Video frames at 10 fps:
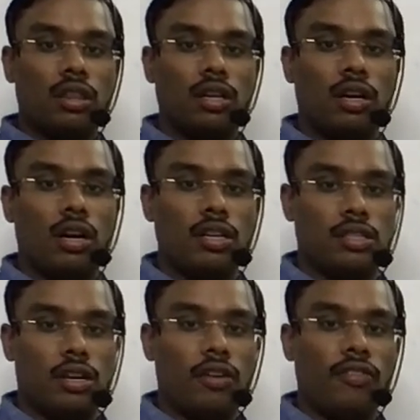third is
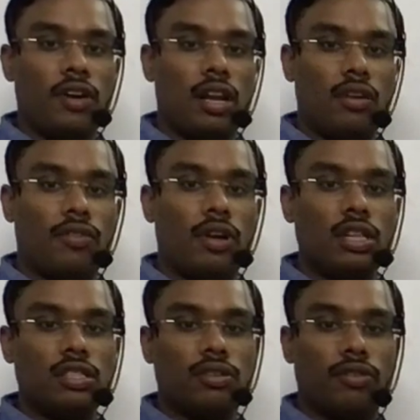if elif
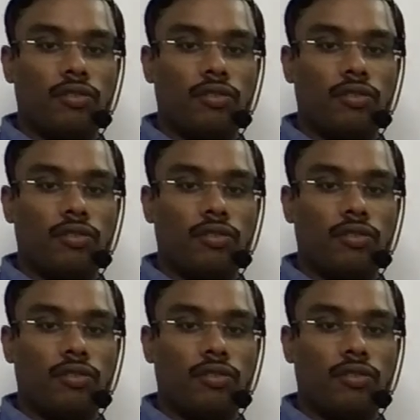else,